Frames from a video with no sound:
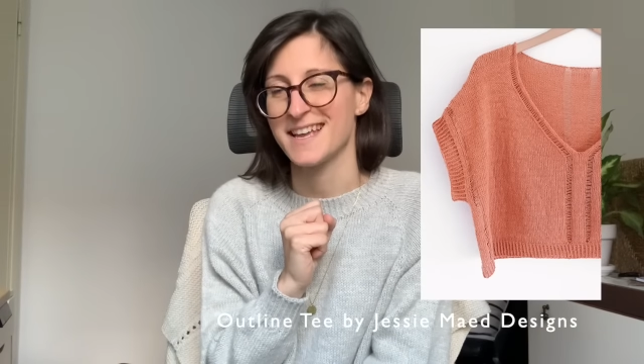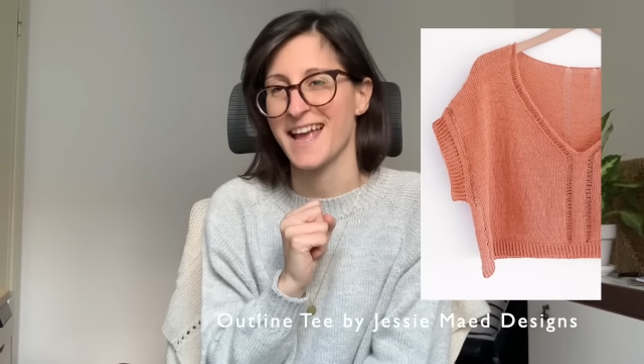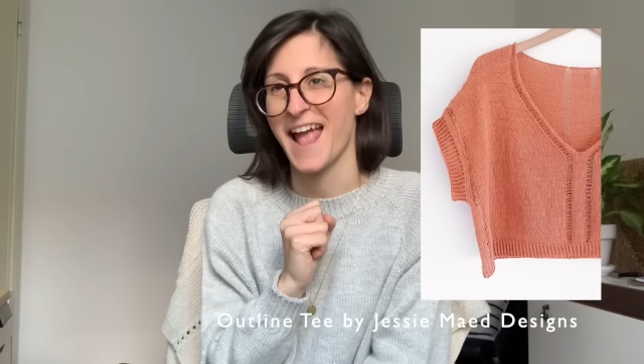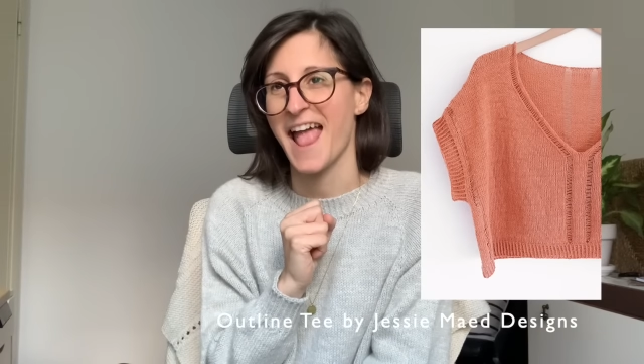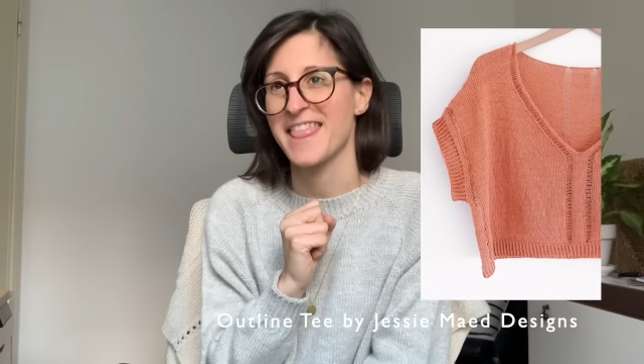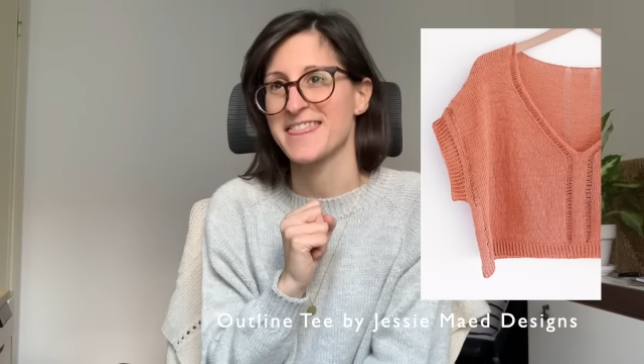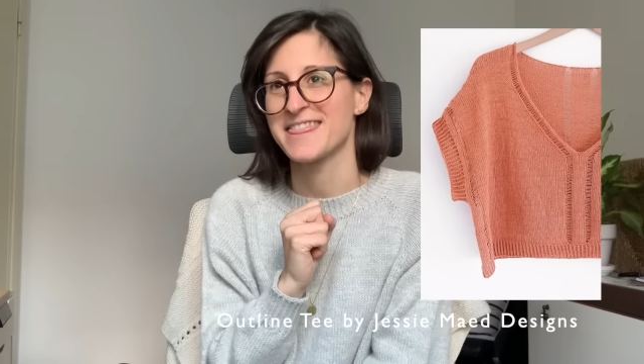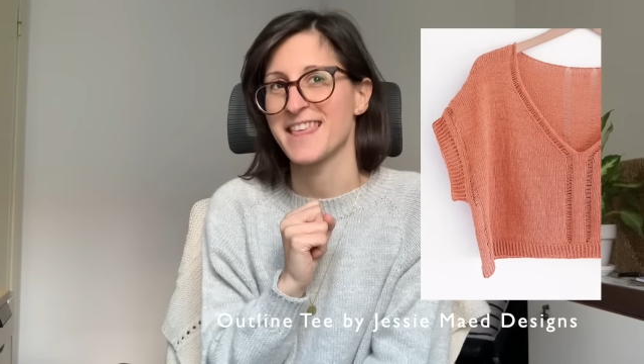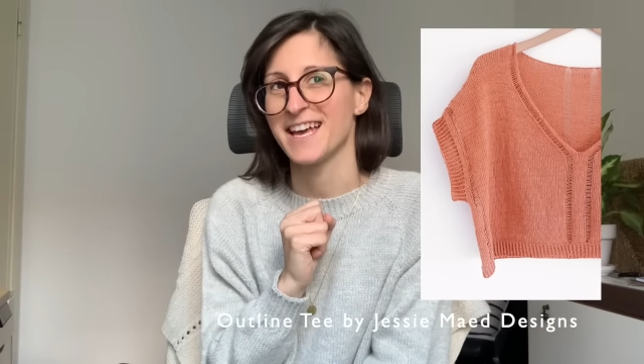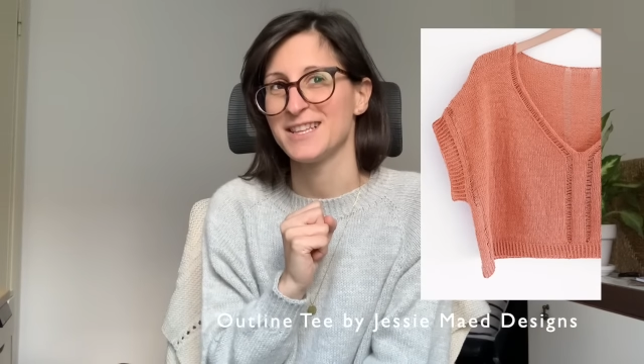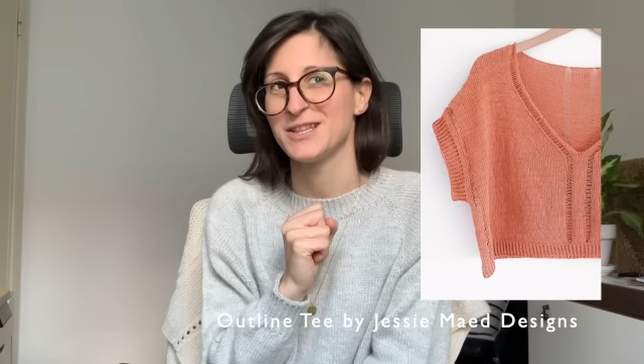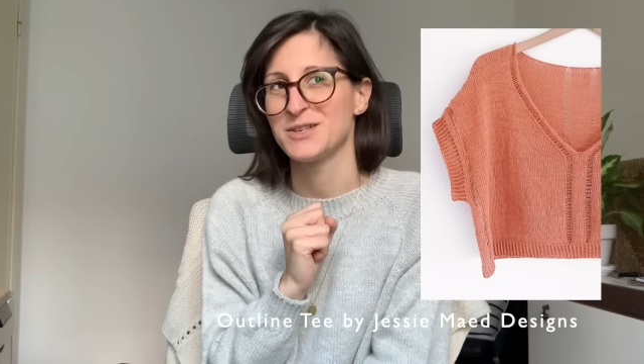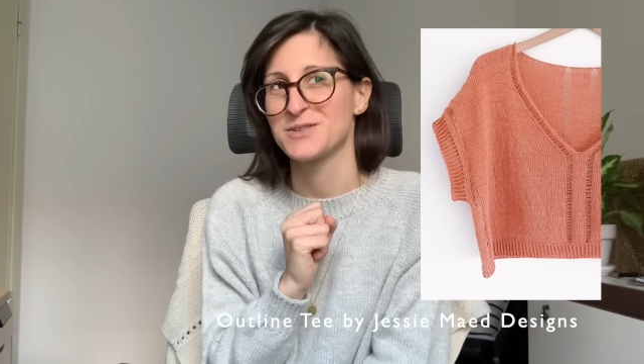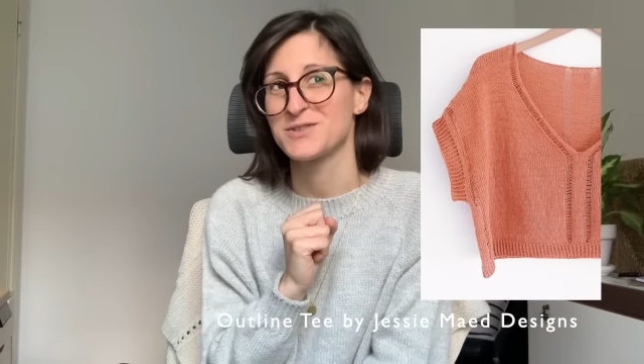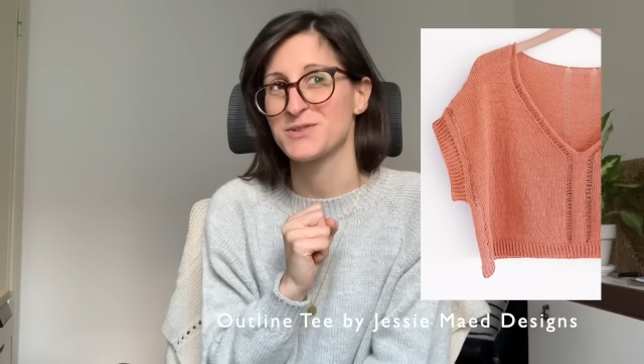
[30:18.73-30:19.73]
and
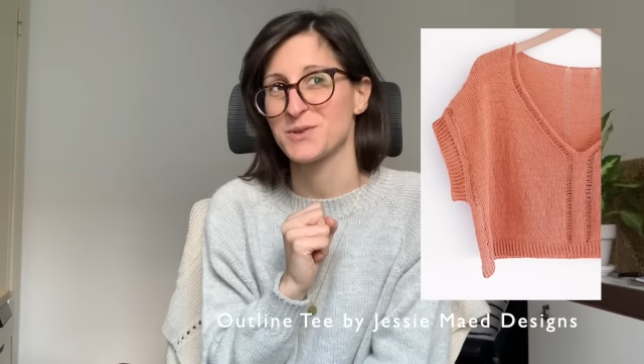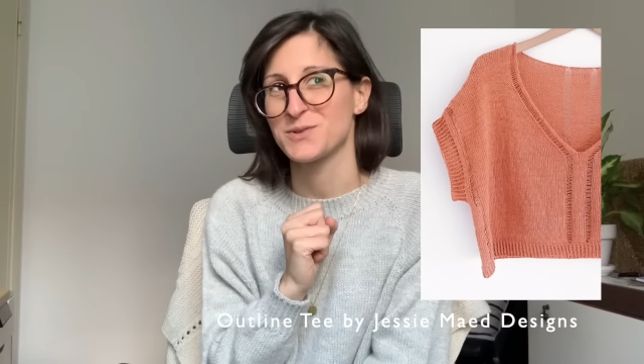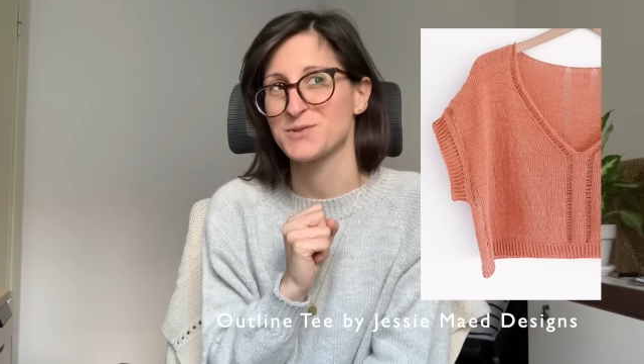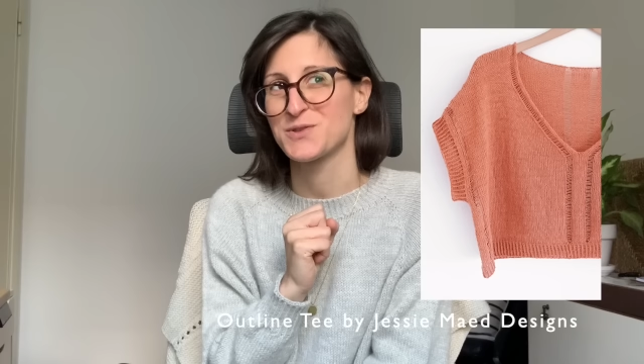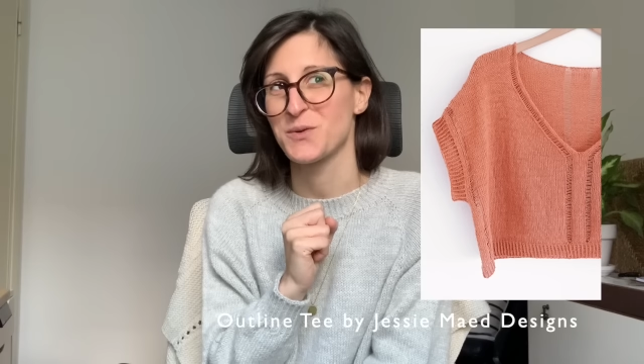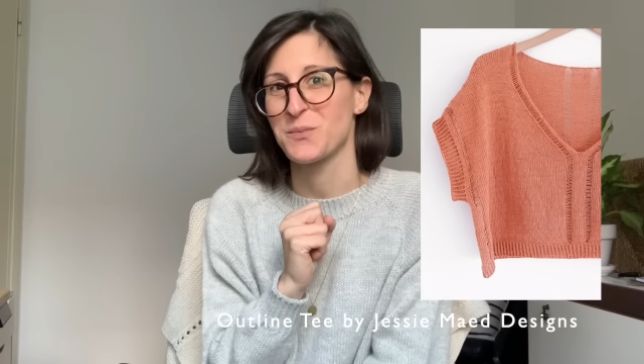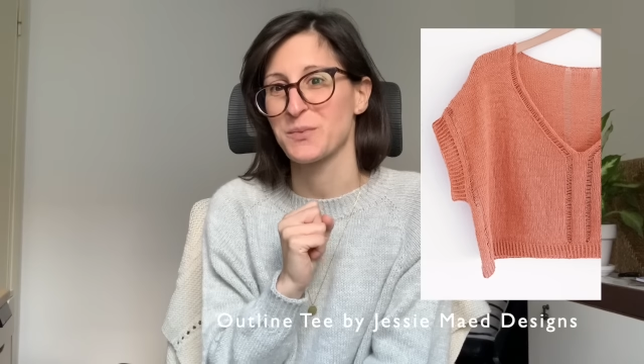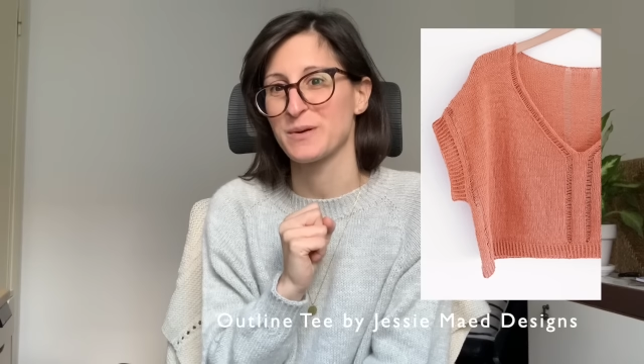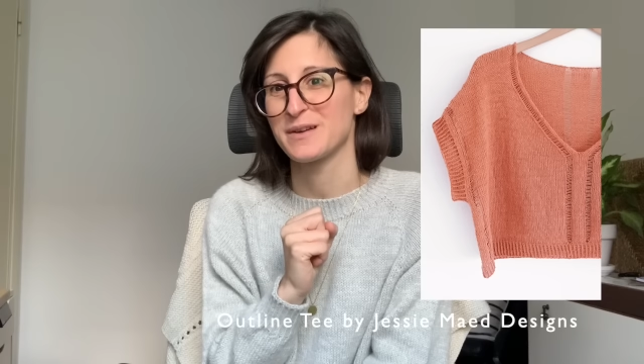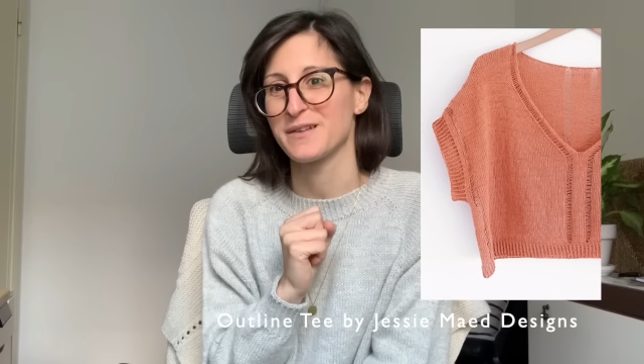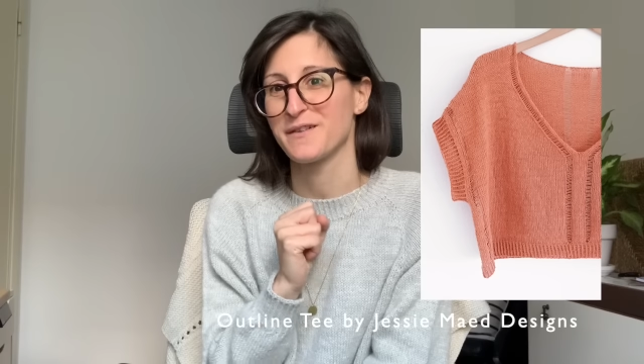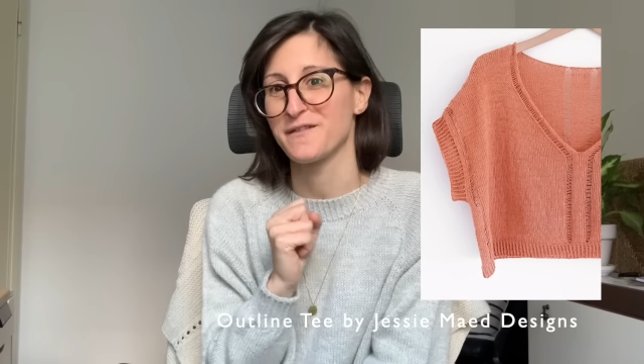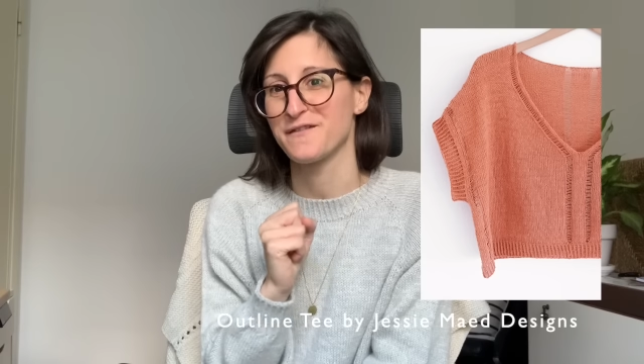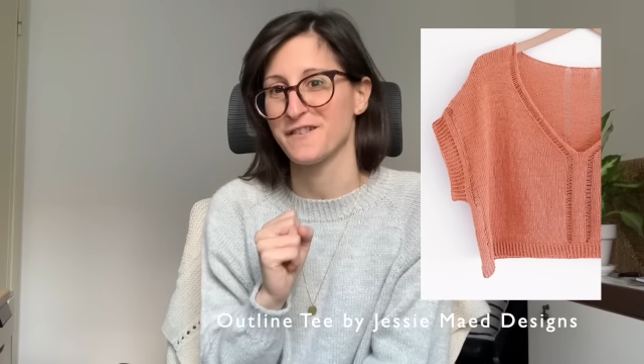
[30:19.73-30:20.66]
that looks also pretty